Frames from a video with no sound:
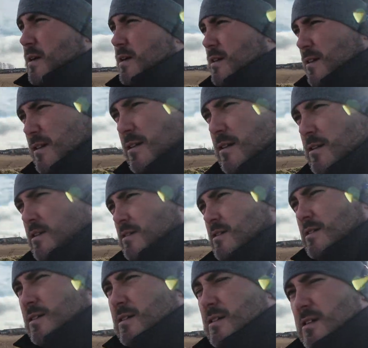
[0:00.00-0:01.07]
That's my
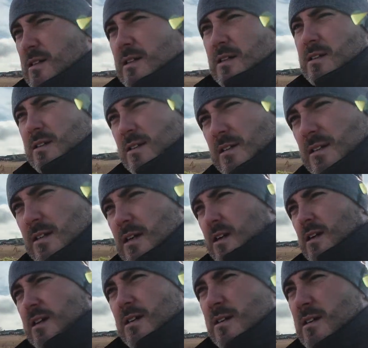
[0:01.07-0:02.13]
prediction. Come back
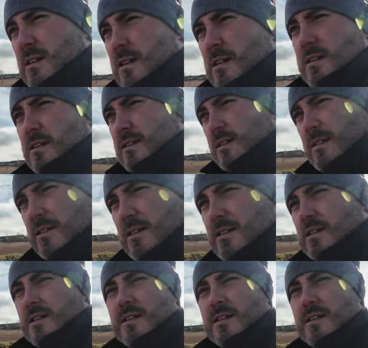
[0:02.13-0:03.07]
when it's summer.